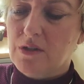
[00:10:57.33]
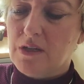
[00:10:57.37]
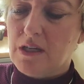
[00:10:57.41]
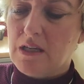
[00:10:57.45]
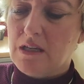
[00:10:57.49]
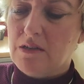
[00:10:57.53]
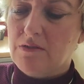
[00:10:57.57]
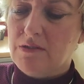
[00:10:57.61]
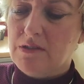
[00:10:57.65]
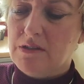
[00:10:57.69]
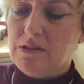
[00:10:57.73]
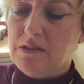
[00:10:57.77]

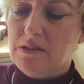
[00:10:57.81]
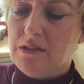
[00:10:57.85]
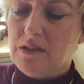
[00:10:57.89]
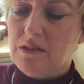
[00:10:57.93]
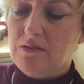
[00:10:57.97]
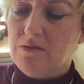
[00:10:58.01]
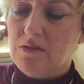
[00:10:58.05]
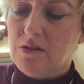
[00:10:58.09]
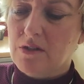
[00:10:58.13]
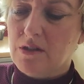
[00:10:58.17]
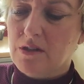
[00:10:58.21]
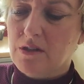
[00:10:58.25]
calories. Is that
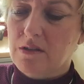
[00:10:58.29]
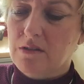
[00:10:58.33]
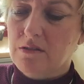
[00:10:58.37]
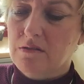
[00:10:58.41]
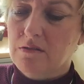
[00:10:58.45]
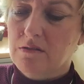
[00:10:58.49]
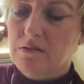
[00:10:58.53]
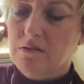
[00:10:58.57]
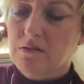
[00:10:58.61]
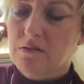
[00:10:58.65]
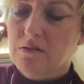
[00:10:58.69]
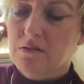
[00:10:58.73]
right?
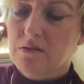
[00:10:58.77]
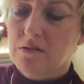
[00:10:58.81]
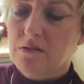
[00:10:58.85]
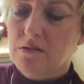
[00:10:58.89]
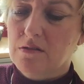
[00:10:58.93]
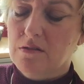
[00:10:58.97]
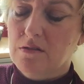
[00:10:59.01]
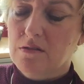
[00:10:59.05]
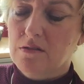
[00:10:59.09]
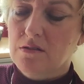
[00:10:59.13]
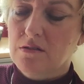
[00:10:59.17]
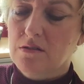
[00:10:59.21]

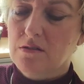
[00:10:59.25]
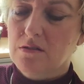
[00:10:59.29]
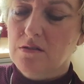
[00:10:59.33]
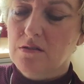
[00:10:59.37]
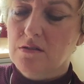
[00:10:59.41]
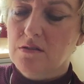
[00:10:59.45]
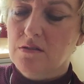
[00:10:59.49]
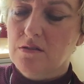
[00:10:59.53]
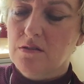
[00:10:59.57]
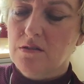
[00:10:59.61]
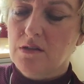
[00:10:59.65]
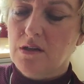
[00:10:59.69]

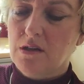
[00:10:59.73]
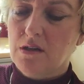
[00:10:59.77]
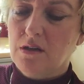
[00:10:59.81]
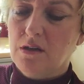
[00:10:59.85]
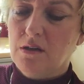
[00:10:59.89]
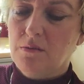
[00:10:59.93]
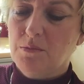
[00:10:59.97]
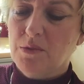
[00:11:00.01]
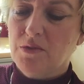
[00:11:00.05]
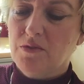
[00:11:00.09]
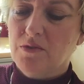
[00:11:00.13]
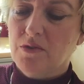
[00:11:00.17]
That
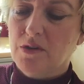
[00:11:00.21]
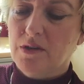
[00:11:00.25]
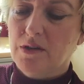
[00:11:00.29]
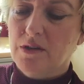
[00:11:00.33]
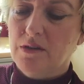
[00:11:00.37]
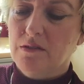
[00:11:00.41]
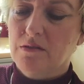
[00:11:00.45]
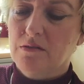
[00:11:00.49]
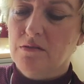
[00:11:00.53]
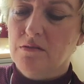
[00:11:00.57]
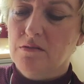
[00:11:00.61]
can't be right.